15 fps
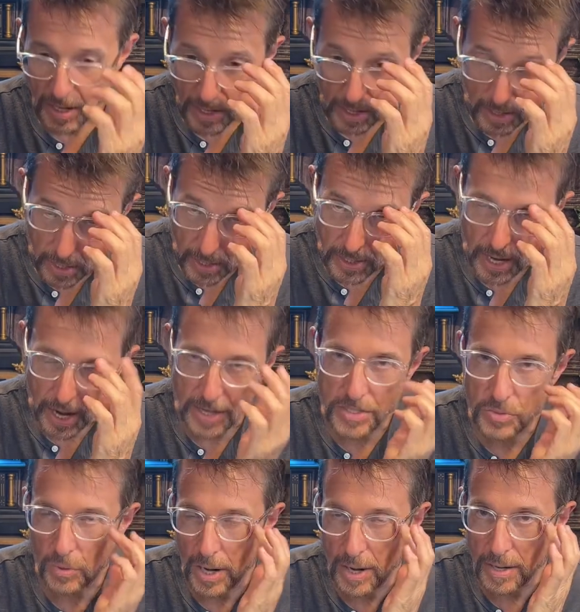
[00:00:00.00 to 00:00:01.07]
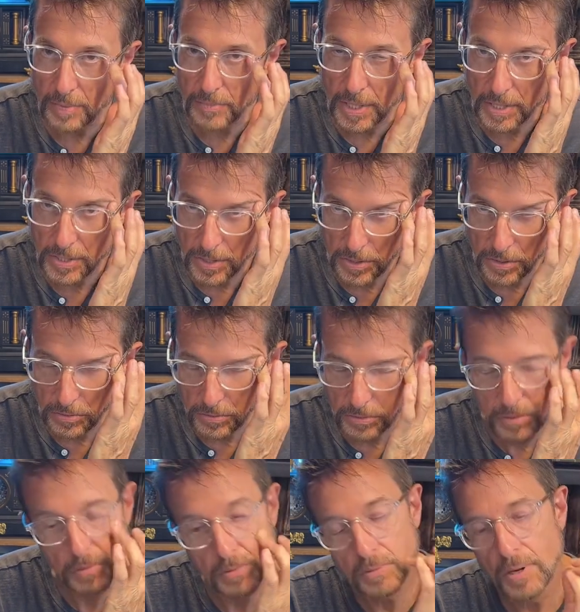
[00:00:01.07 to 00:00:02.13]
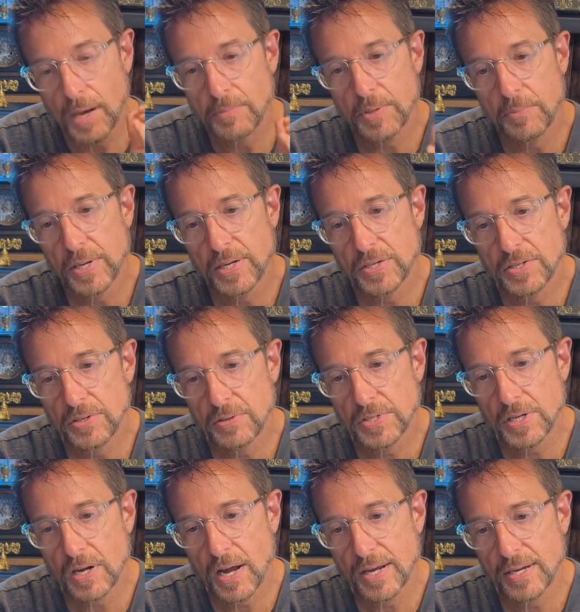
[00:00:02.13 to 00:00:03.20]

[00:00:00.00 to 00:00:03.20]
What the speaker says: Guys, what I am going to do, I'm committing to you tonight.